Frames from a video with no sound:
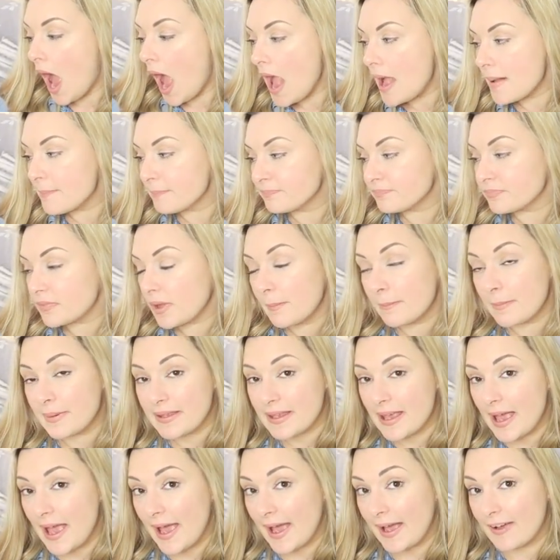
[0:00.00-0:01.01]
Um,
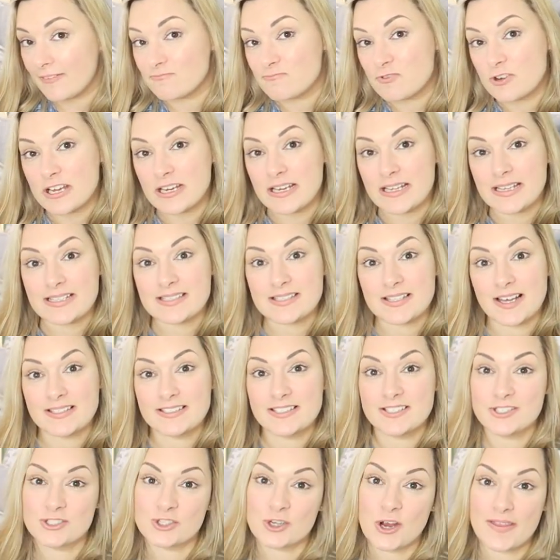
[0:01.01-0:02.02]
but yeah, I'm really
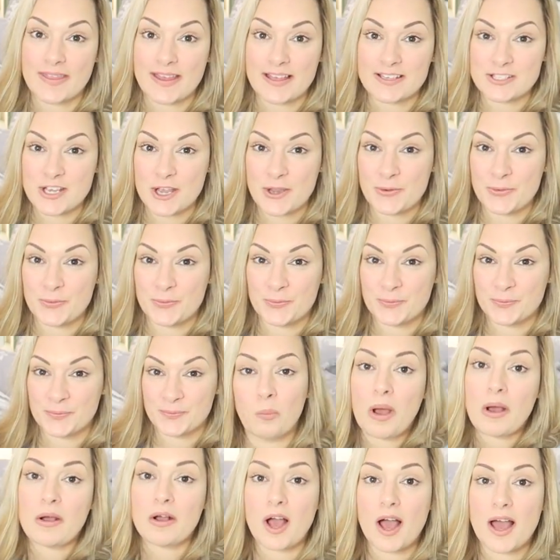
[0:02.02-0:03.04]
excited to try that too.
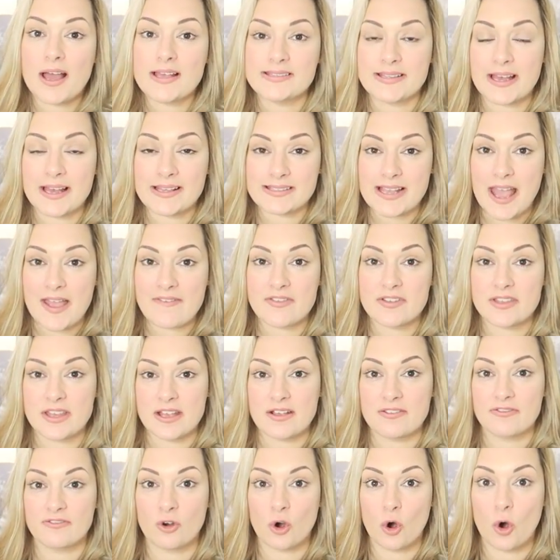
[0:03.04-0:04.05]
Well guys, that's
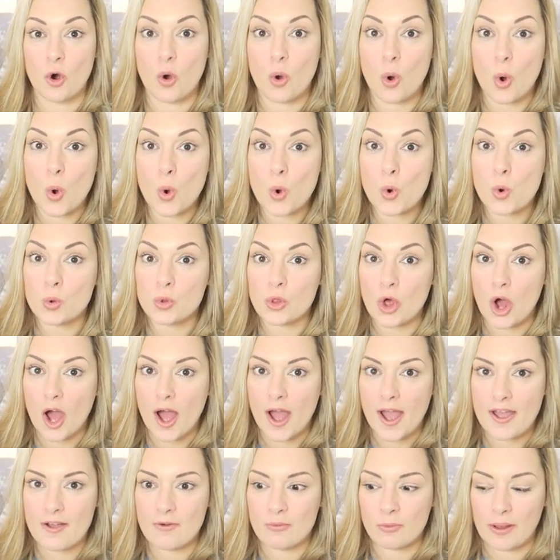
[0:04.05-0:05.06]
everything for all that
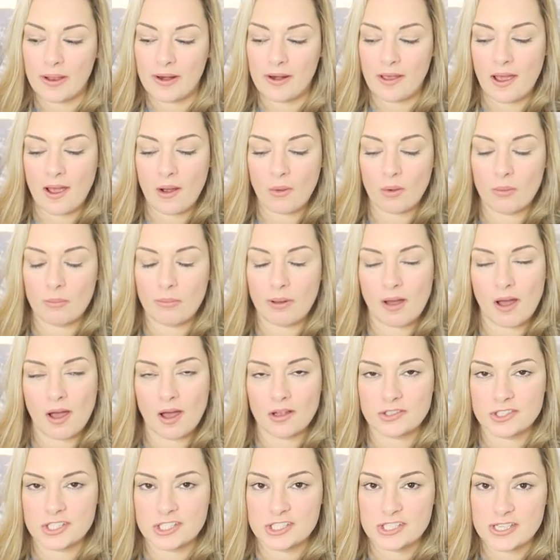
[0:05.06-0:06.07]
I went out and
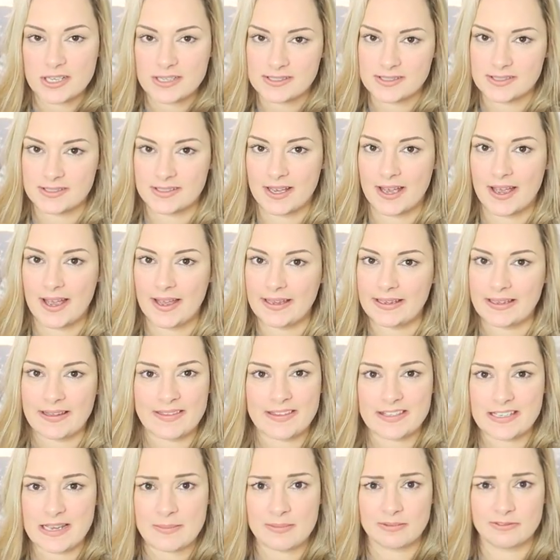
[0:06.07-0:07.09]
purchased yesterday
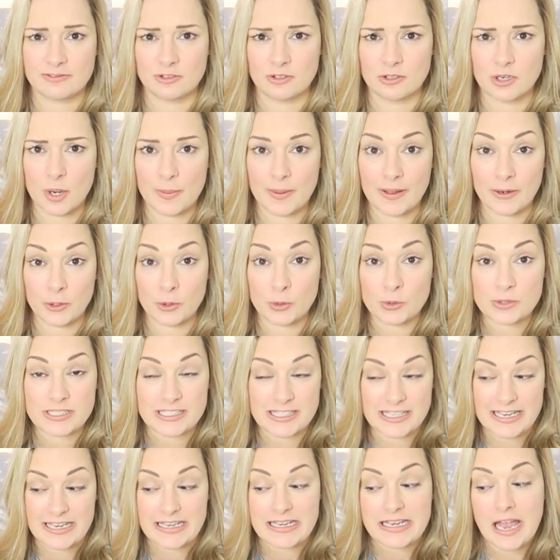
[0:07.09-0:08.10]
and the day before, a bit
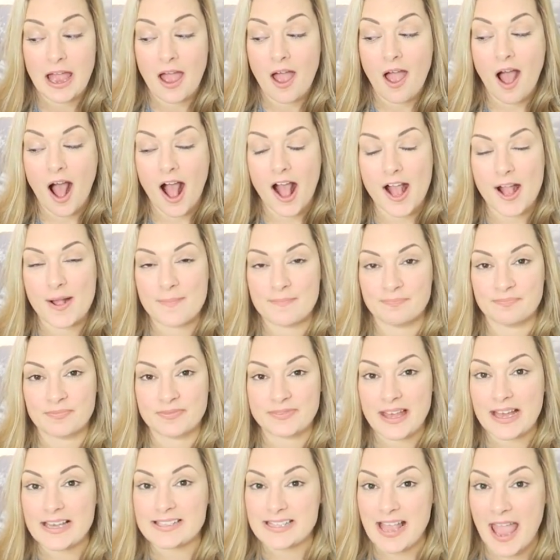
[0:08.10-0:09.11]
naughtily. Um,
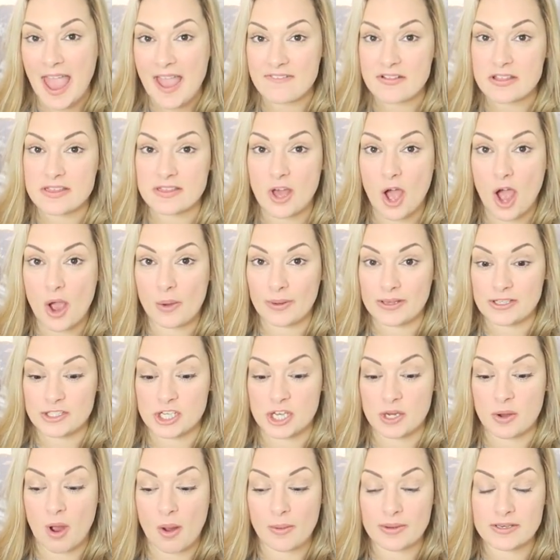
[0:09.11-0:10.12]
that's everything that I went
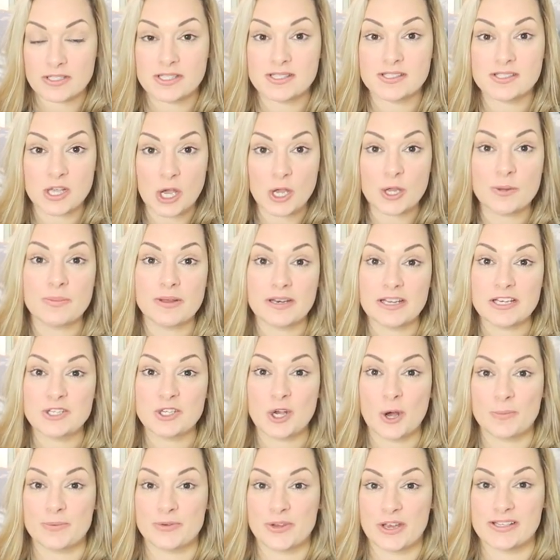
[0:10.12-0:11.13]
to. I went to so many
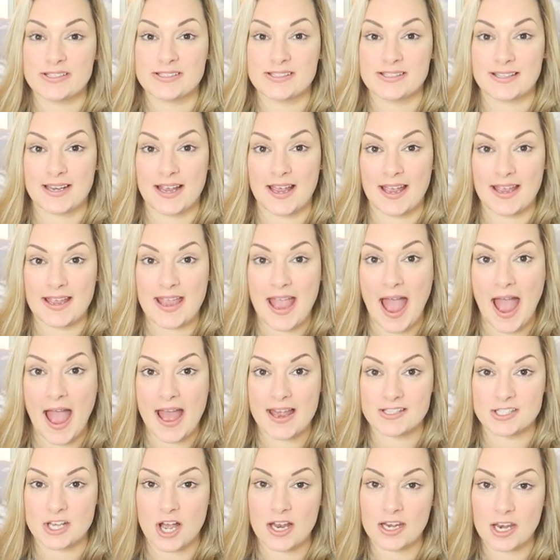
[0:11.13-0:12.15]
shops yesterday
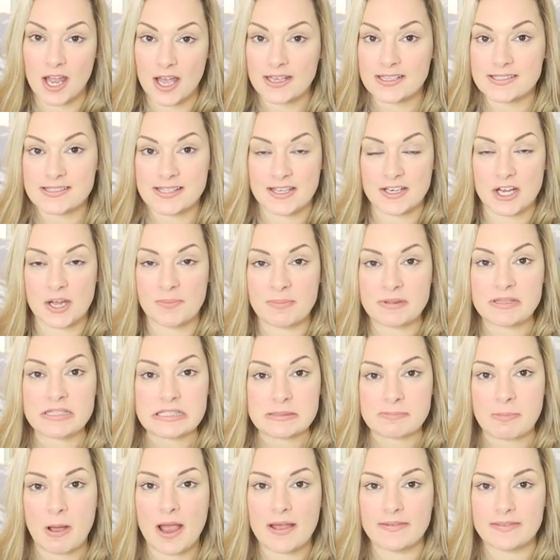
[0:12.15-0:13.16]
and like I said, I've
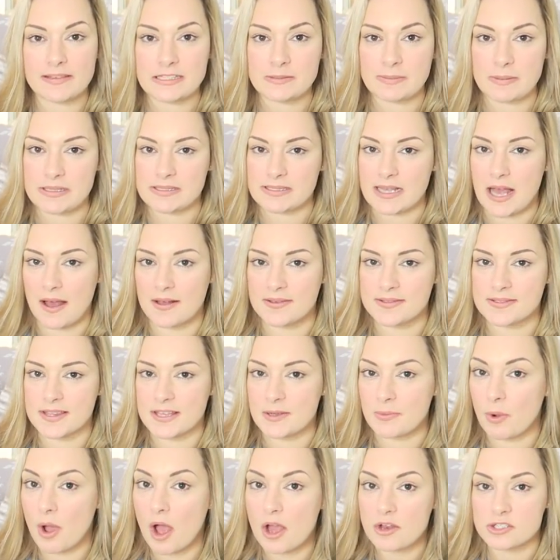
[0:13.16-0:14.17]
been spying these bits out so
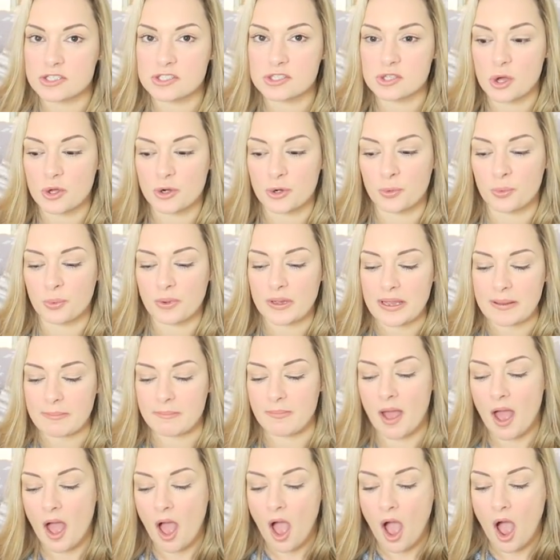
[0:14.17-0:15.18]
they weren't just on a
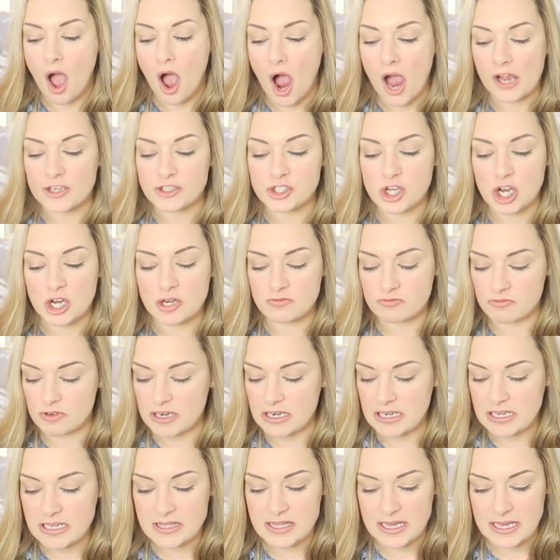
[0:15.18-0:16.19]
whim. I don't
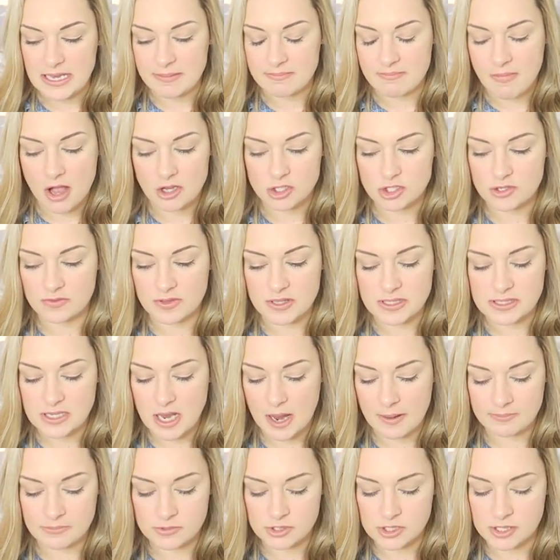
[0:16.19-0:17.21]
really think much of this
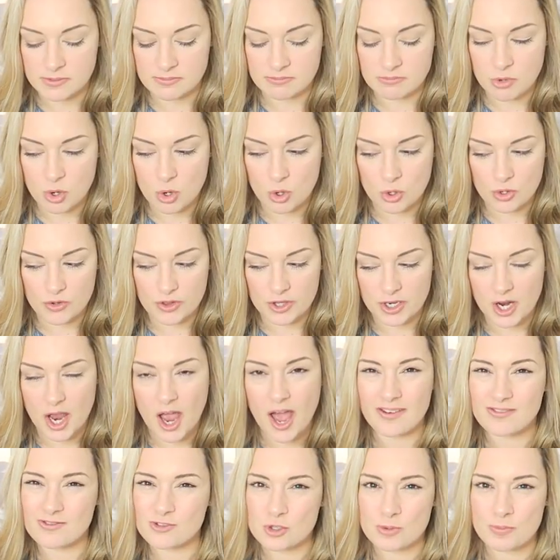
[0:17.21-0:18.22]
come to more than a
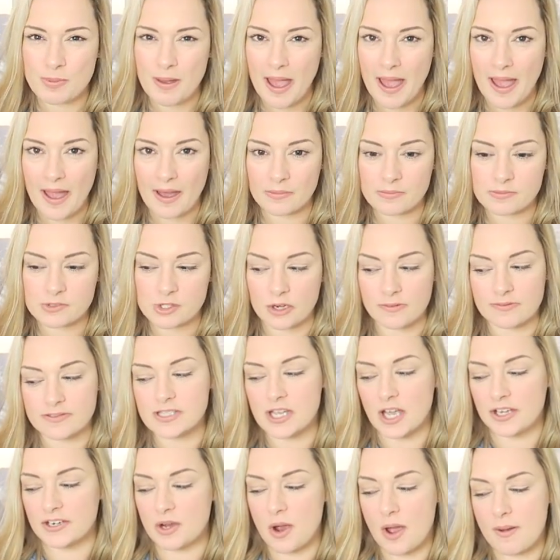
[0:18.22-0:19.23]
£100.
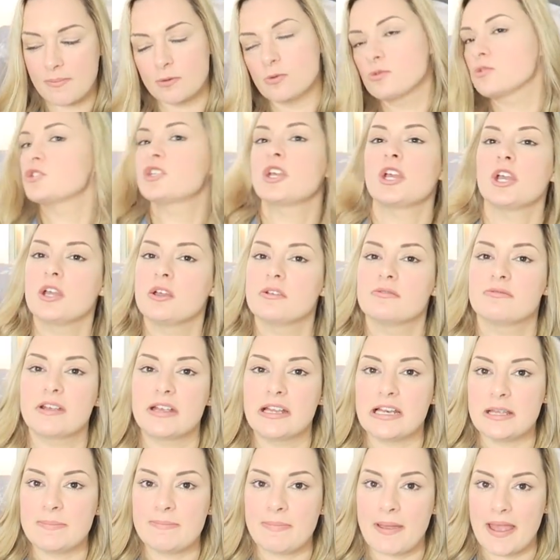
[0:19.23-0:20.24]
Obviously I know I bought two
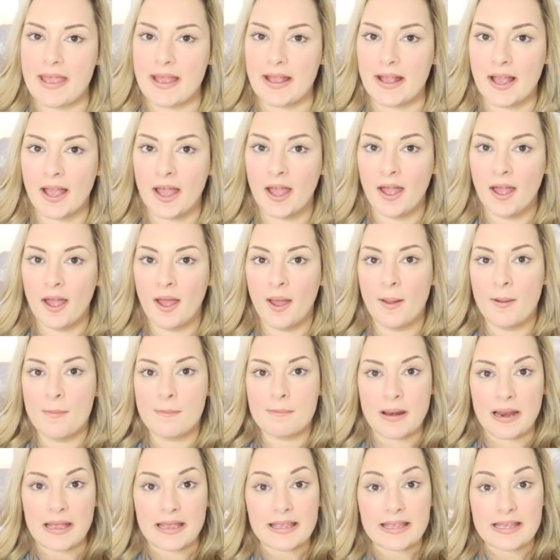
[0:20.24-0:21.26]
really big
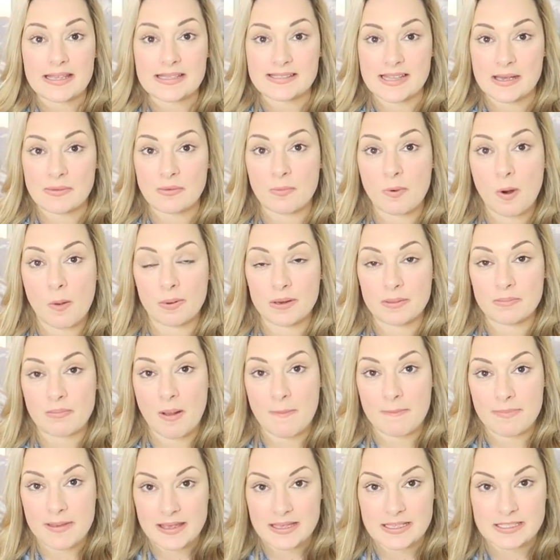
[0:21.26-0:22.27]
blankets. They were probably
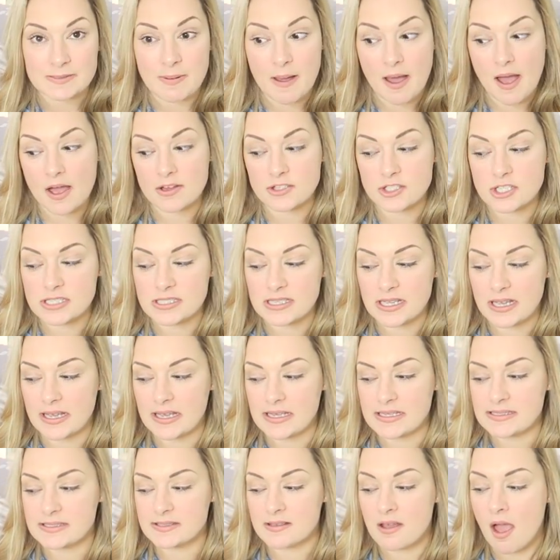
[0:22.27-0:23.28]
my biggest
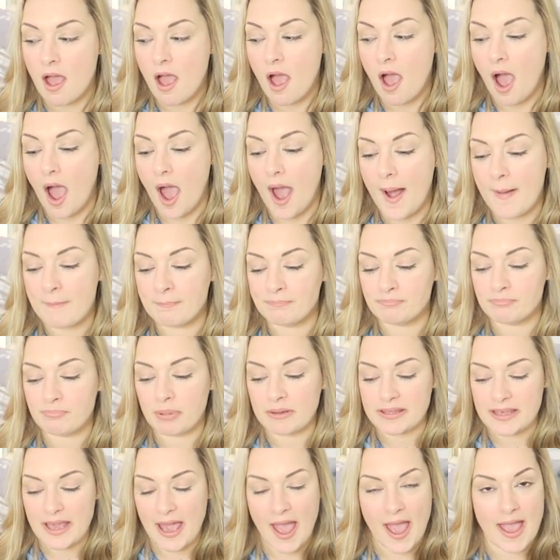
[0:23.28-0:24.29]
purchases. Um,
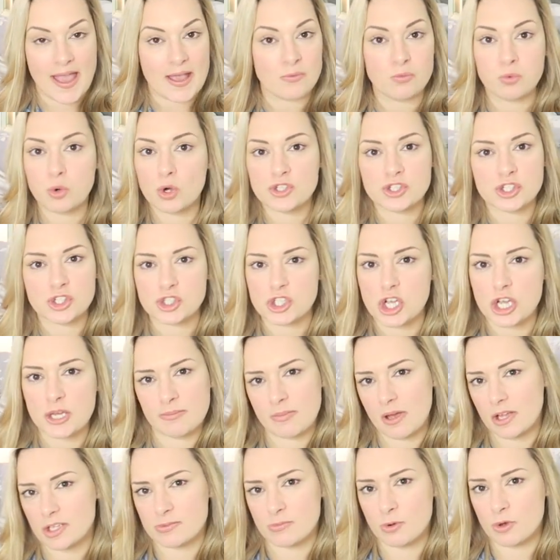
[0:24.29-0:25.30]
but yeah, it wasn't
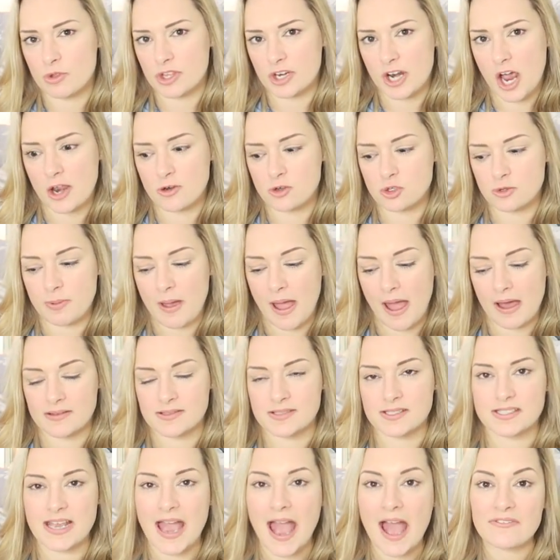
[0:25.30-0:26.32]
too much more than
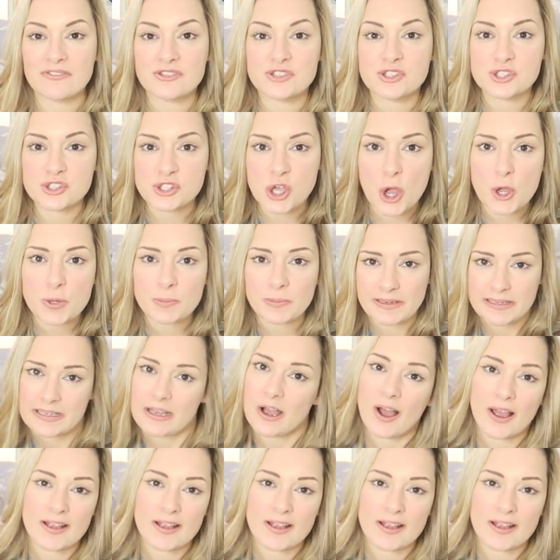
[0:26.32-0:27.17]
£100. So to have so many